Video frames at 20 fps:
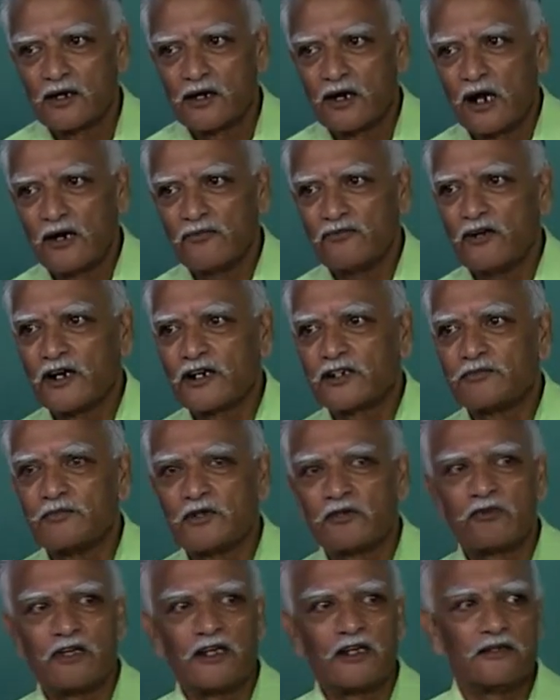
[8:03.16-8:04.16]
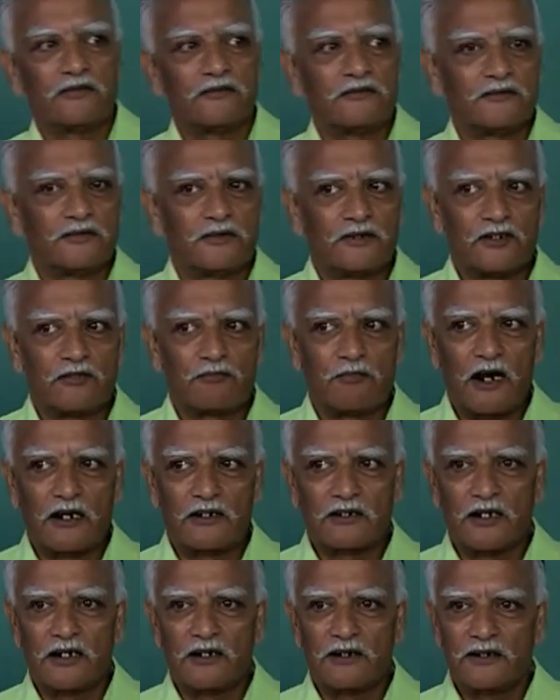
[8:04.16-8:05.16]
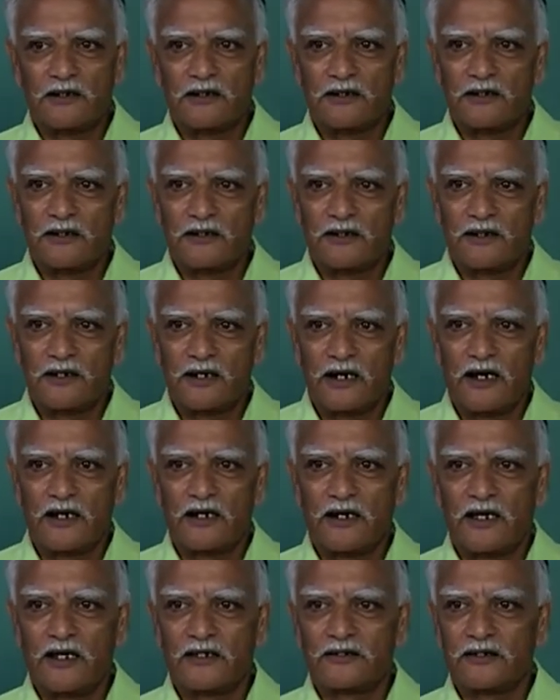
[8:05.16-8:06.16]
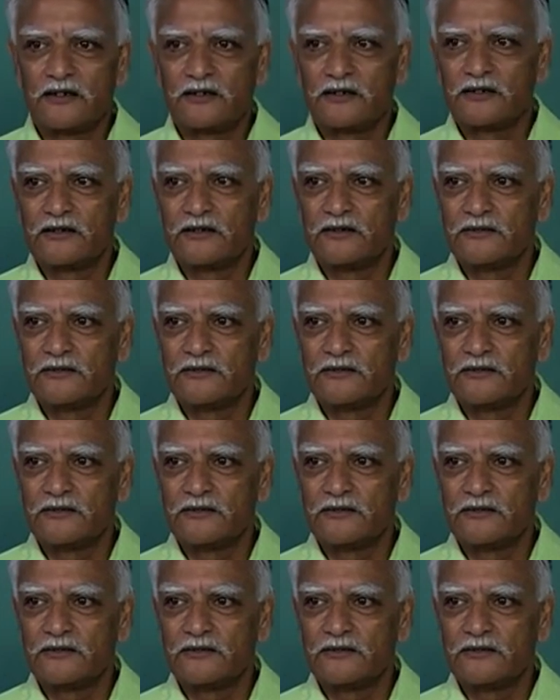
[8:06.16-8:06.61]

conflicts between Sparta and Athens.